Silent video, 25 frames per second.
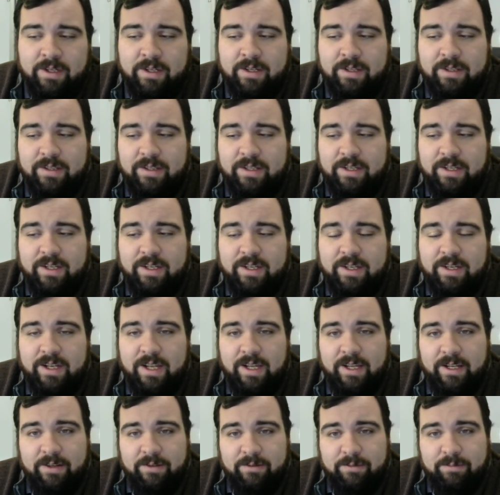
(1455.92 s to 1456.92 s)
The
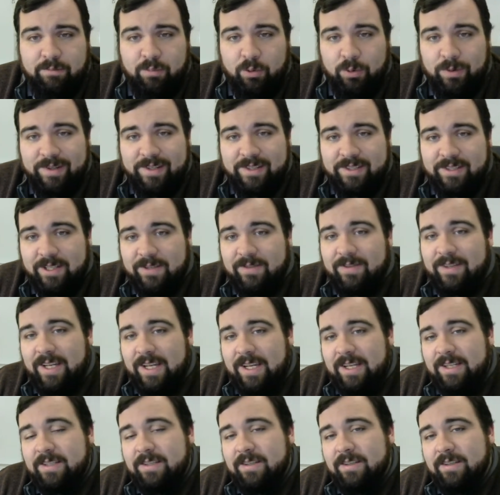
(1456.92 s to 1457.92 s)
negative
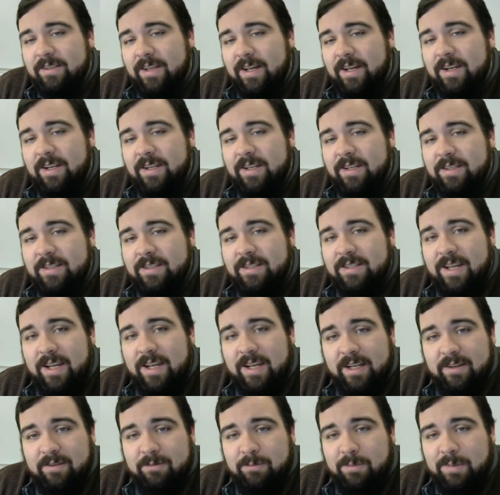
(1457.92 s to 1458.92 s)
0.78, that is
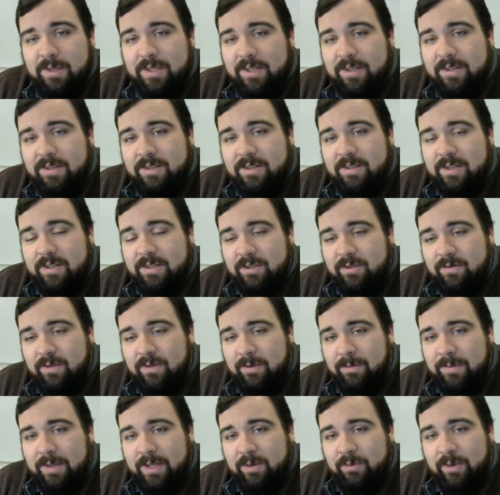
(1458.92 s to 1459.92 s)
negative because it's
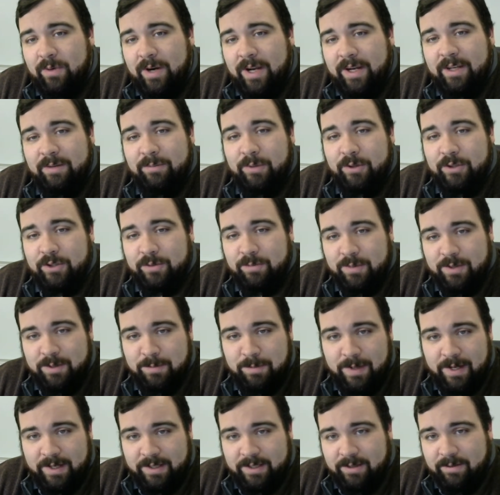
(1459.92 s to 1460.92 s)
from the racquetball's
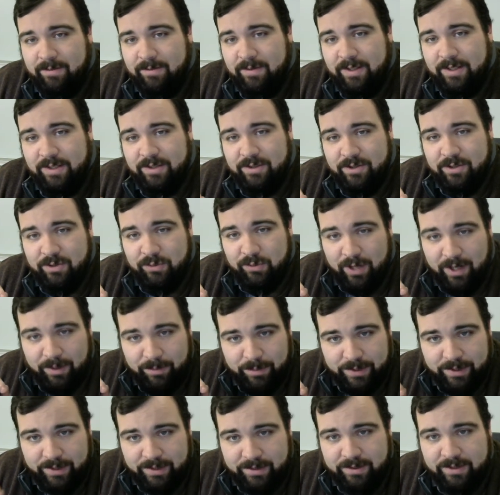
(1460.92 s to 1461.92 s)
perspective. It is
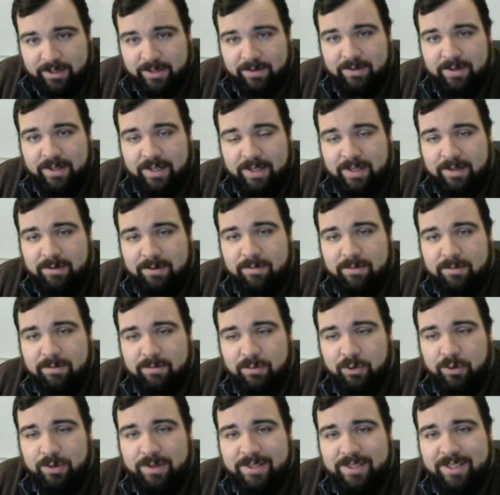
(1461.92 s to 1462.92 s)
dropping
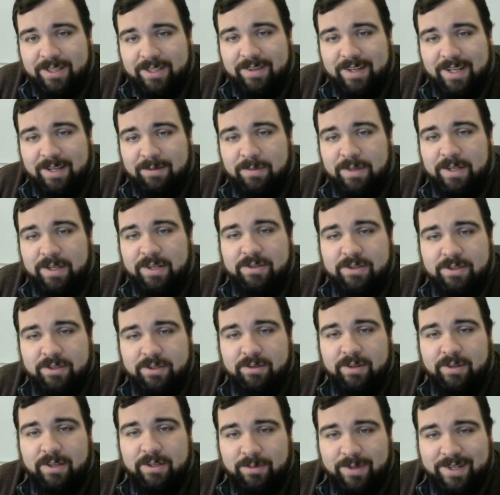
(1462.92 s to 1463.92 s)
0.78 meters,
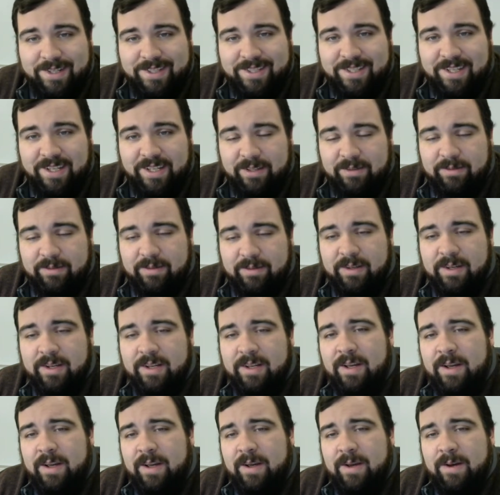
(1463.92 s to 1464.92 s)
so that's why it's negative.
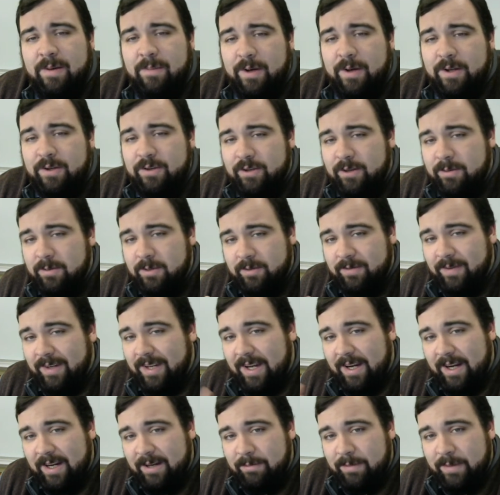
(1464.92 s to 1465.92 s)
But in terms of a
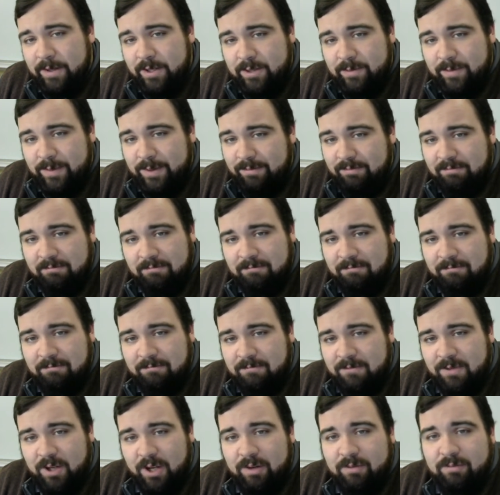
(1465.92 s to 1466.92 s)
height measurement,
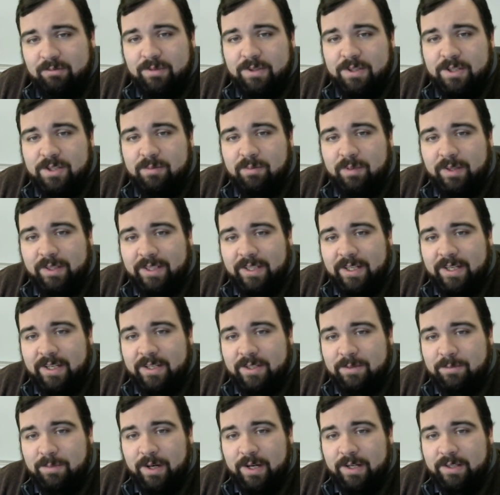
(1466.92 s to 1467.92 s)
no, we just plugged it in
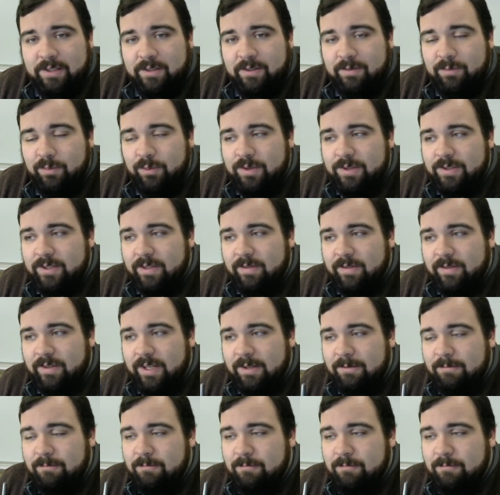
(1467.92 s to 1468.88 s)
as positive 0.78.